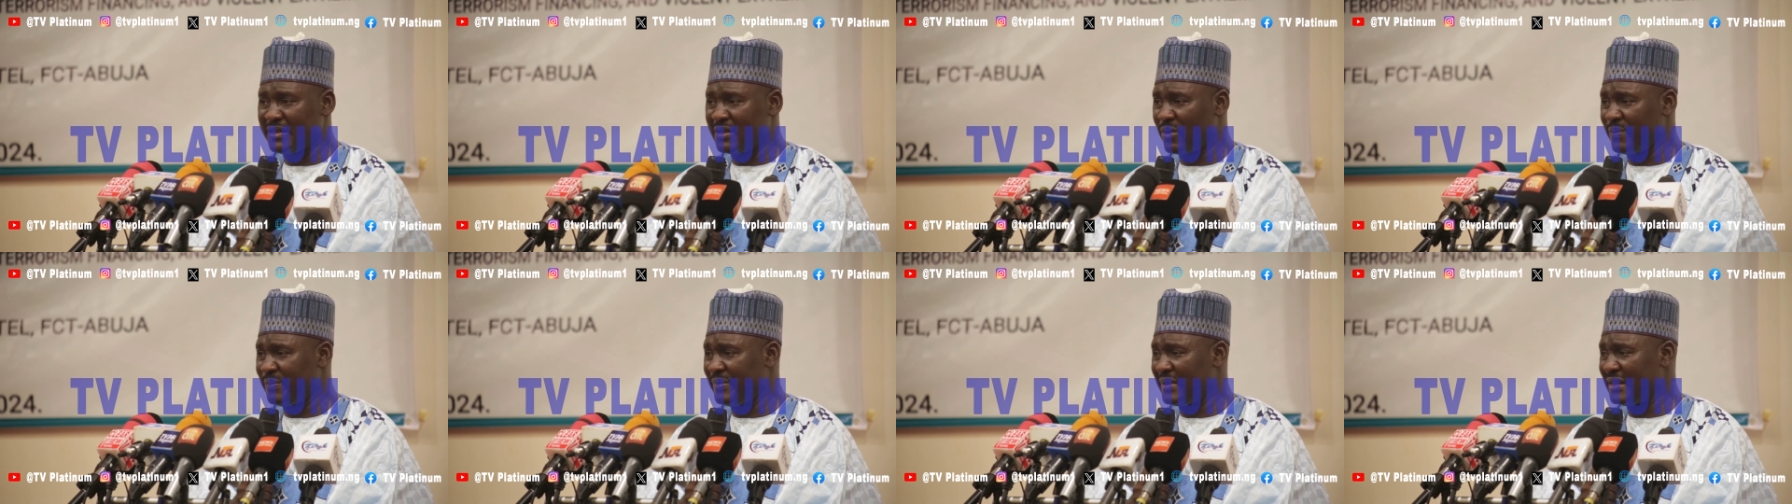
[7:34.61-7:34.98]

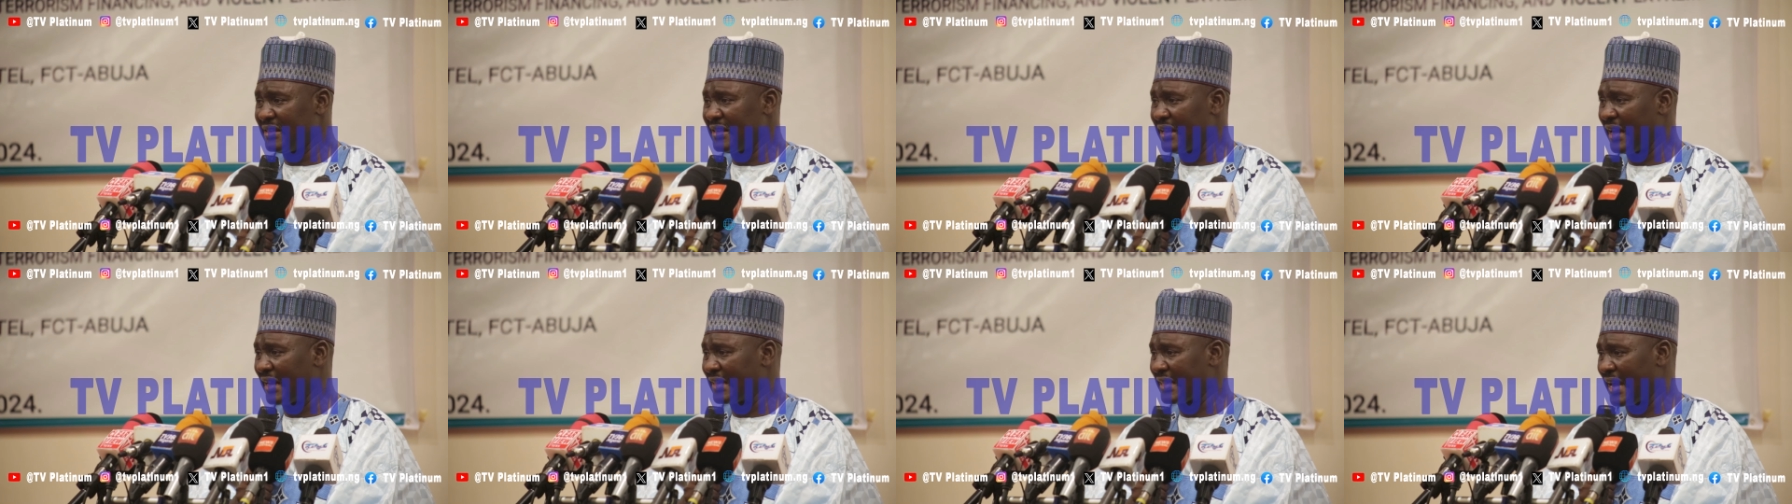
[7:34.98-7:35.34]
they've
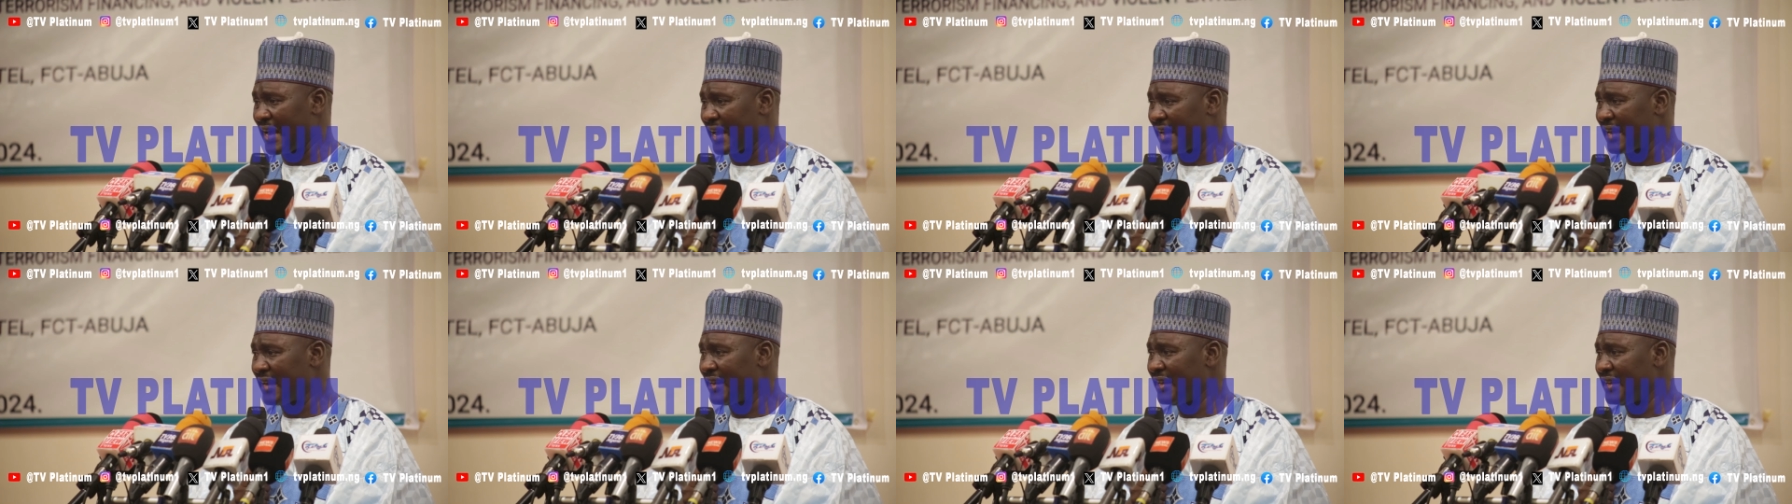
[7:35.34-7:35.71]
been
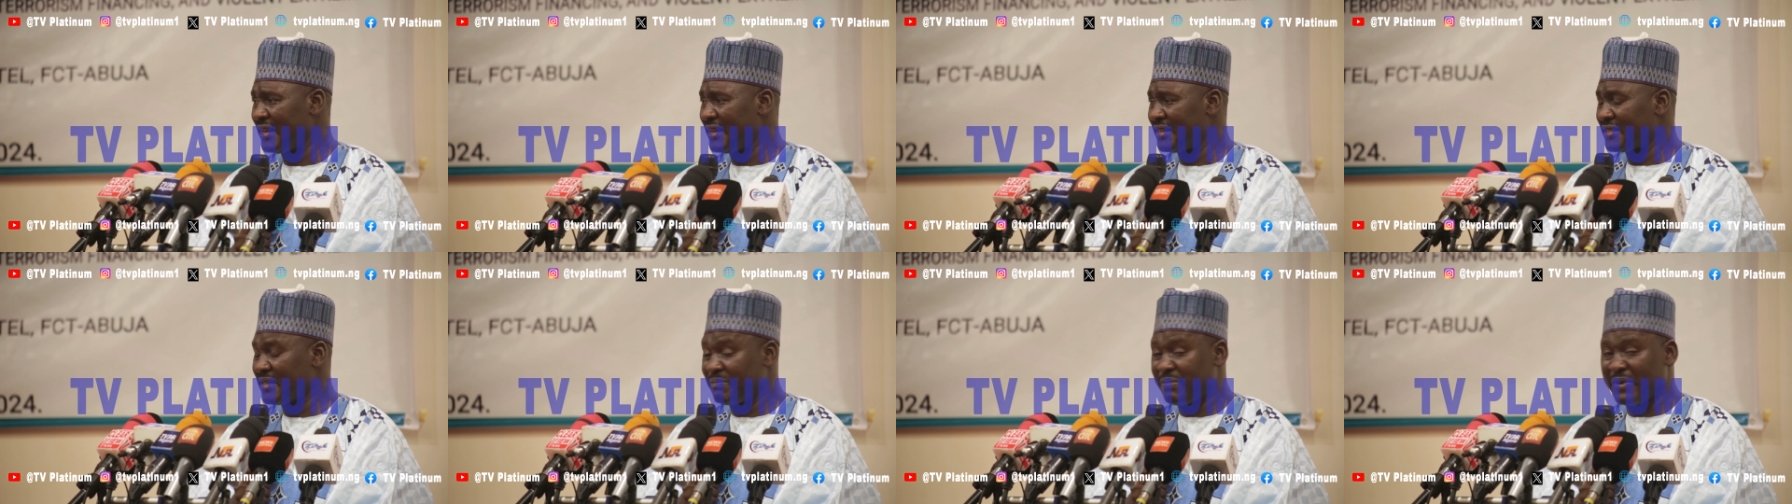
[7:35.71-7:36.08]
attacked
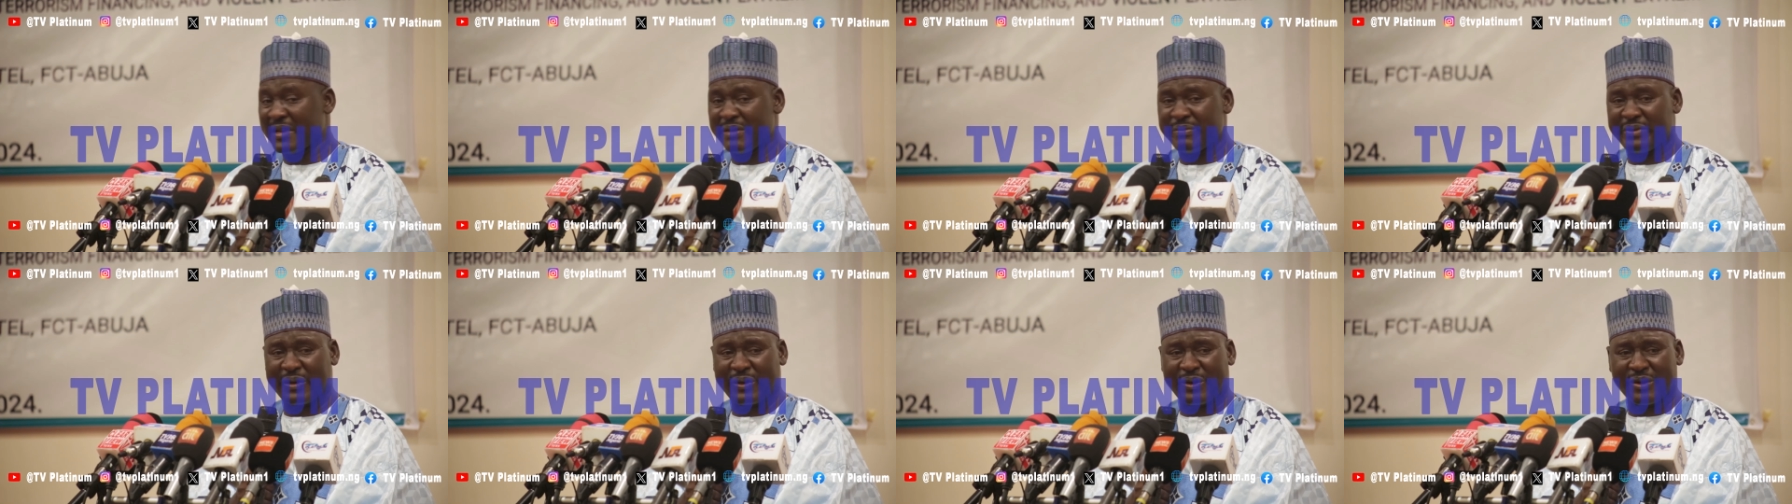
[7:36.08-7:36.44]

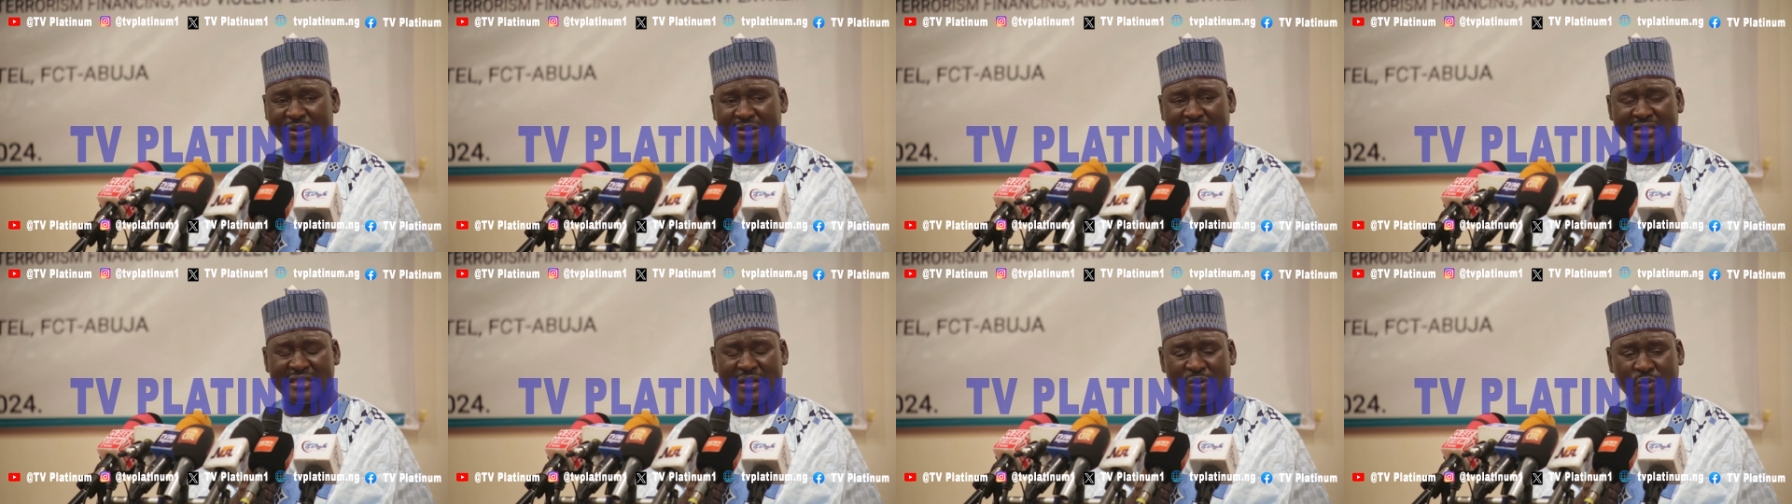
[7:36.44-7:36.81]
simply
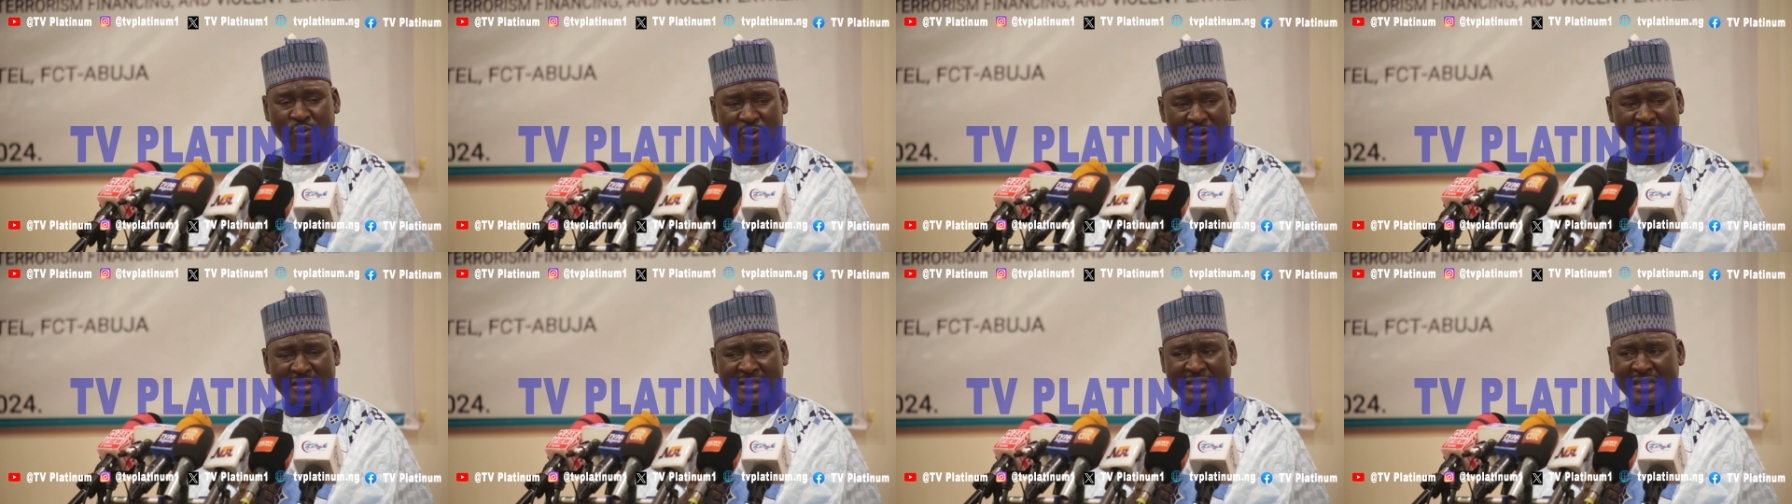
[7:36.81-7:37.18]
because they
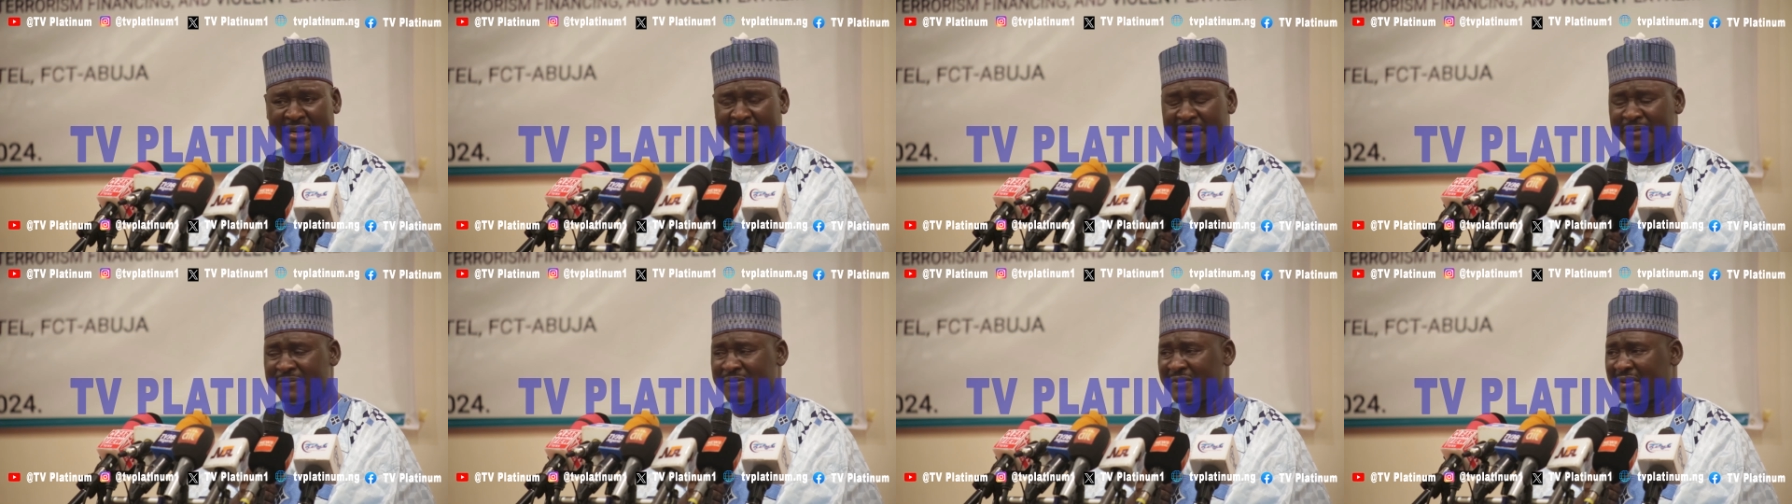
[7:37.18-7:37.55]
want to help